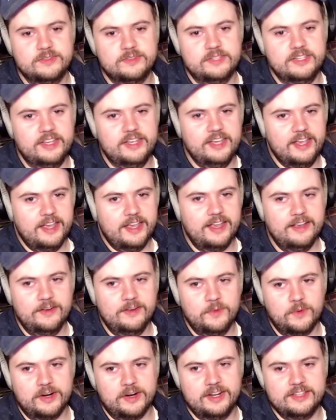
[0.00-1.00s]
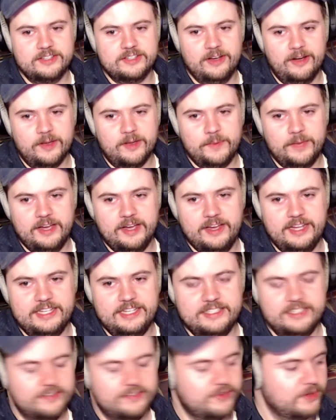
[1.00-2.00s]
today we're going to talk about a
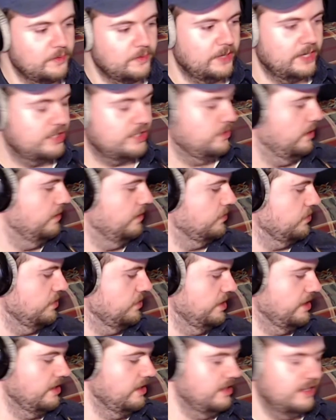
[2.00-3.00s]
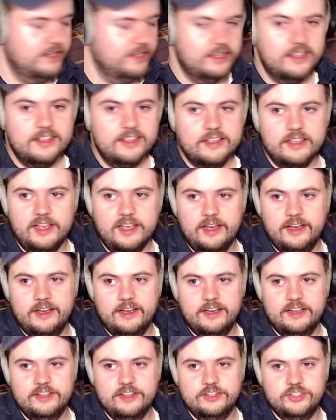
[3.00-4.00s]
different Rick 12 string,
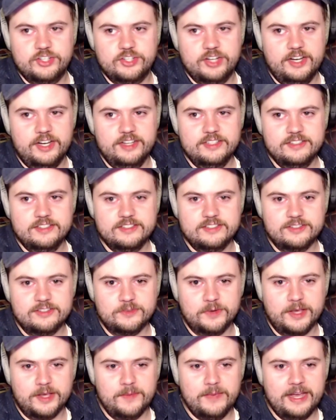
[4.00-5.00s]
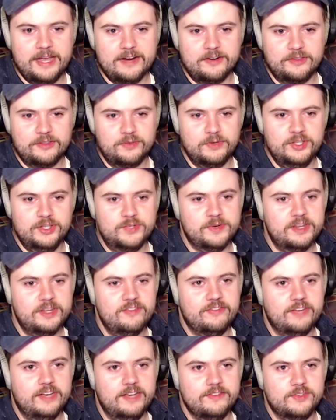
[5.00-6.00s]
John's Rickenbacker
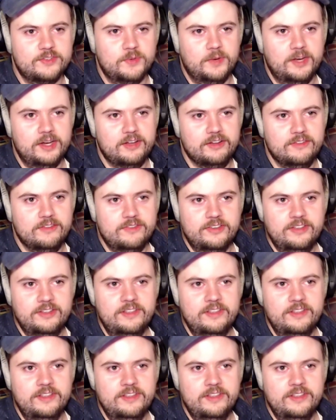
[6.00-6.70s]
325-12,